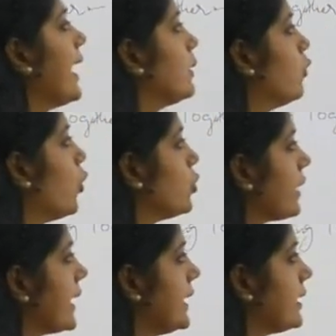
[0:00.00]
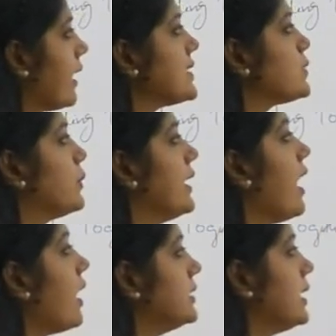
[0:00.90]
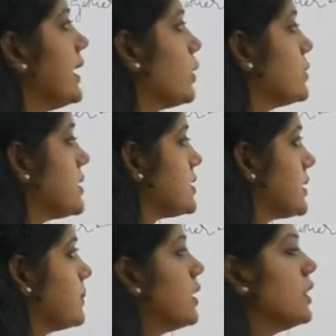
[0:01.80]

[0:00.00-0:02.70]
and voter ID cards with the Aadhaar ecosystem.